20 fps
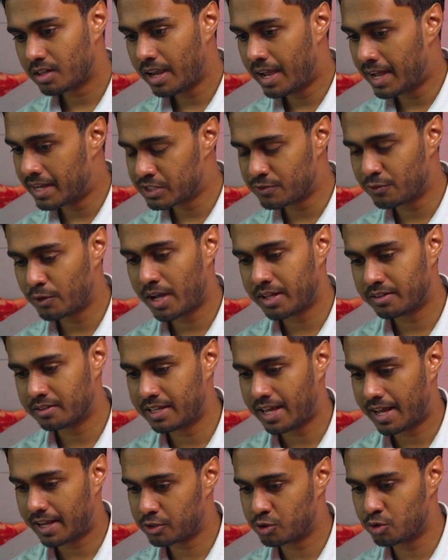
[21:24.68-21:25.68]
as for
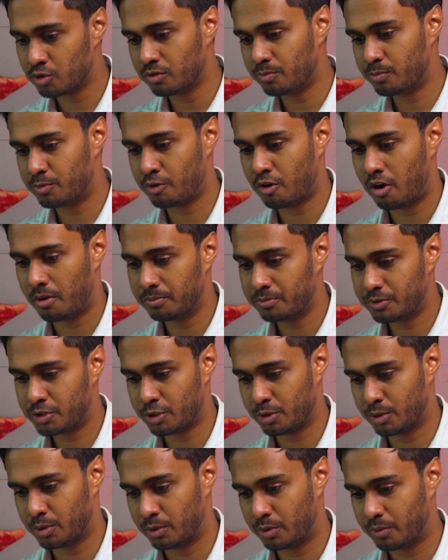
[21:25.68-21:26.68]
the actual prompt,
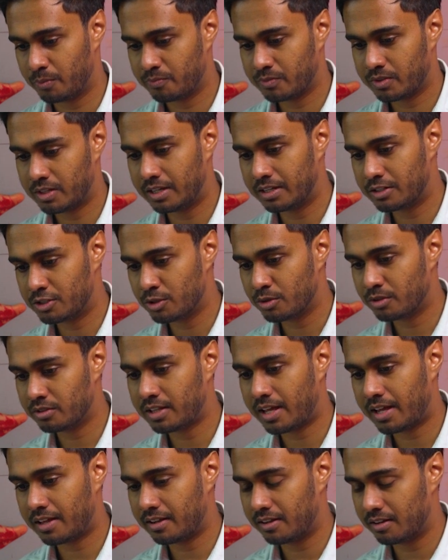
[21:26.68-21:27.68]
so it took
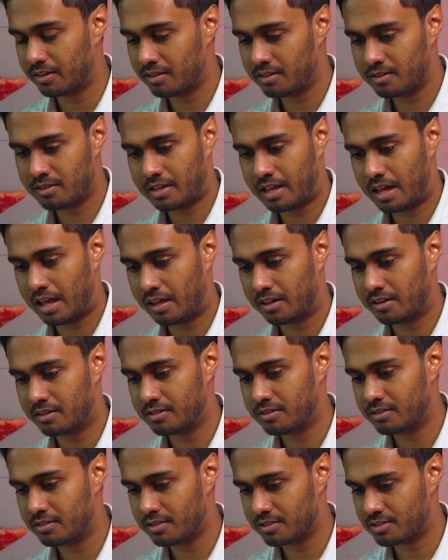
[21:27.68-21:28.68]
that in
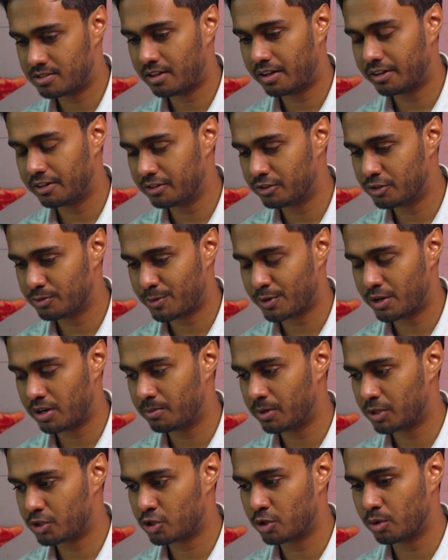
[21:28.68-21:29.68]
and decided to pretty
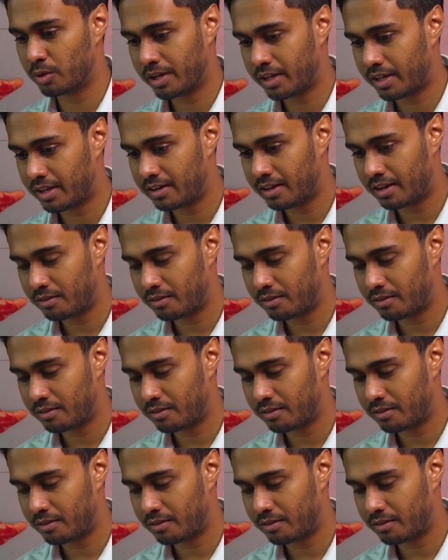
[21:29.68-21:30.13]
much go ahead,